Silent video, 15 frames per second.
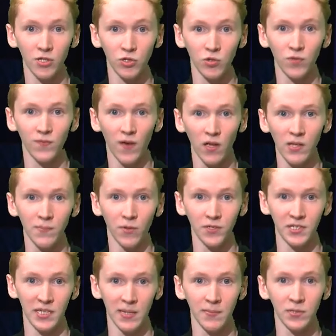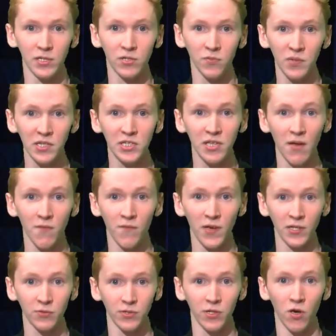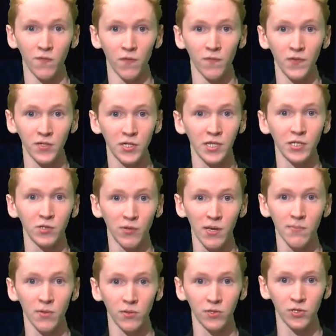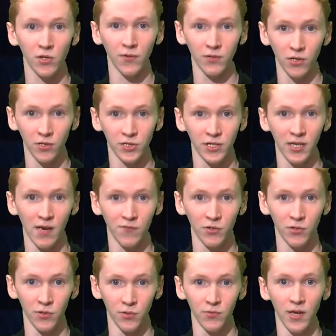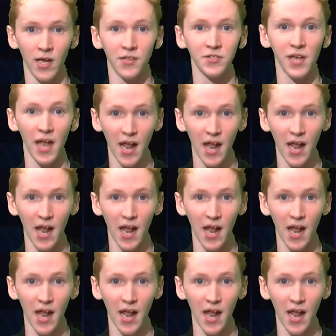School volleyball team's three-set victory over visiting Great Mills on Thursday afternoon as